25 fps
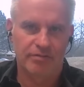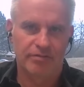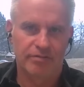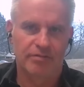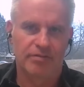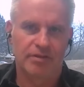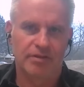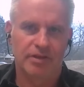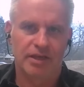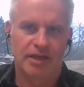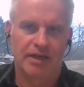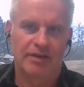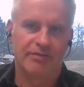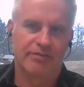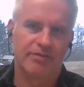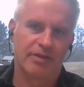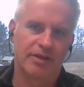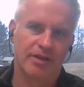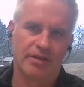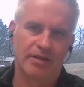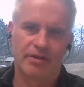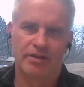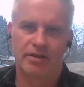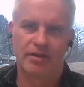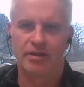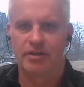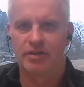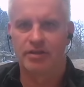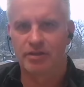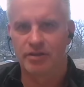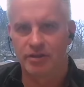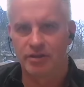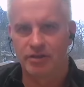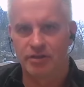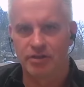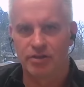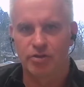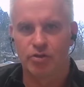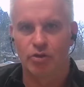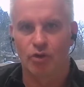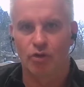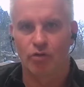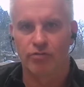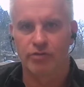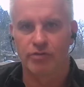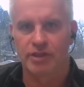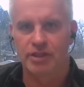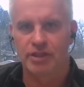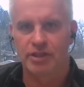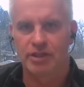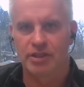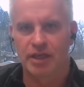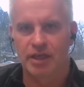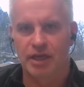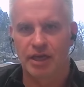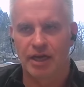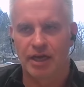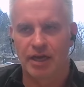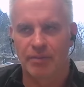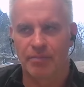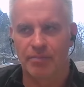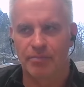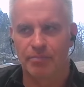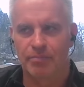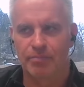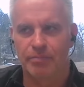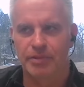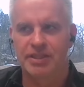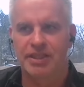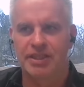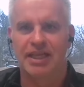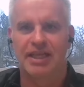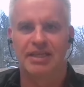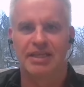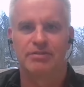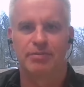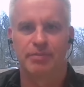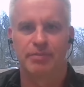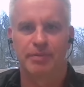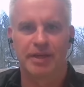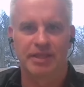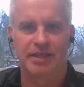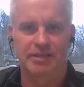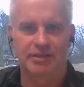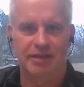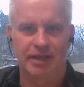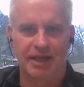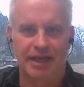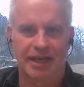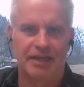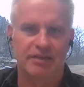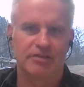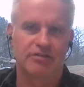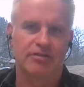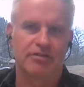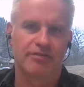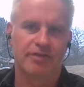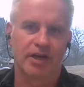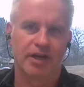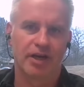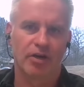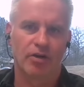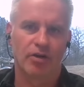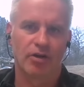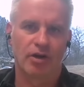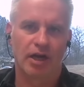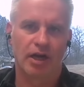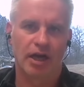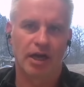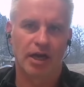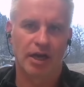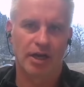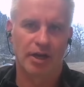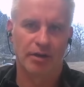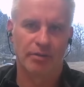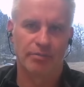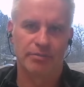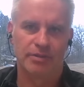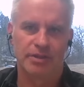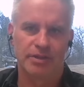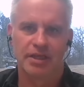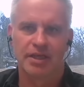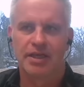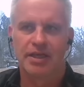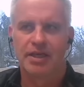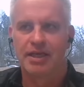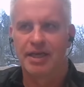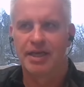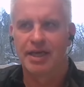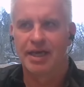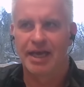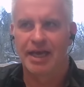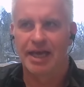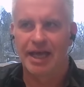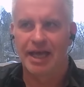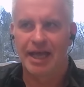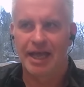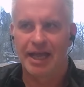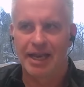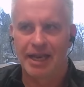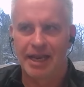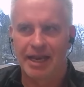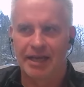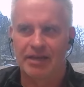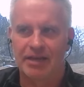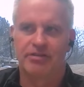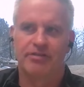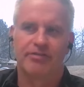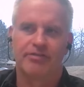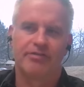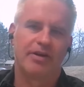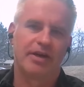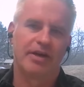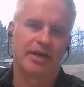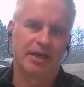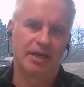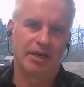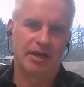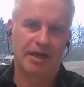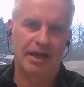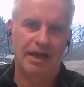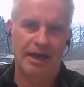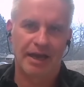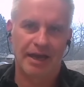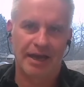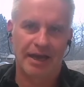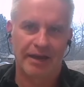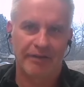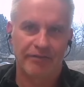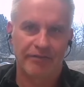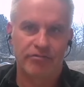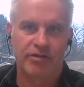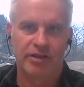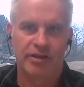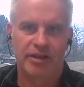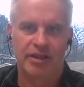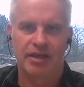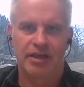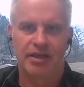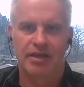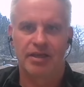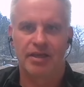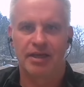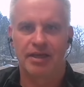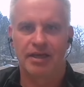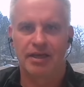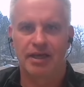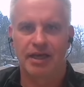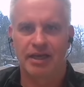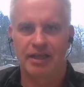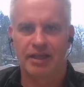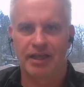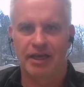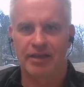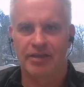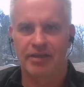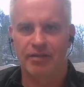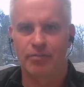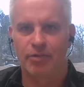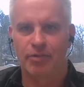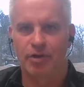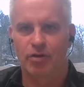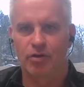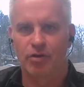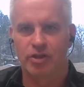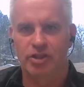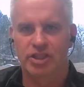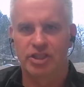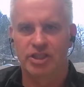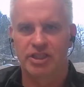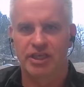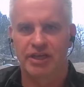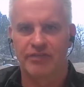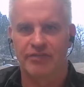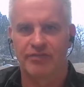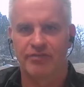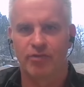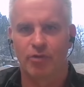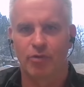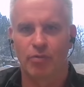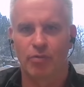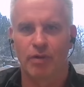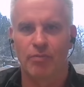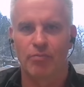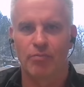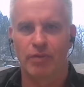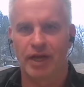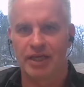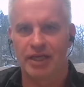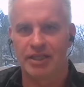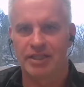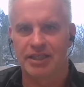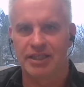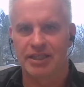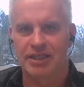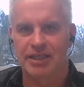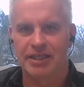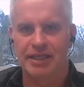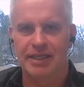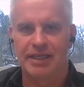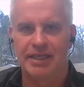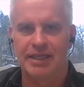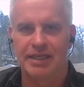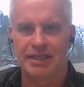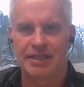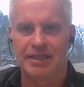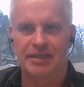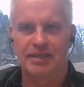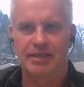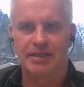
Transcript: kind of the storage, particularly as we begin to electrify all our homes, electrify everything. I think we're going to shift for when we actually need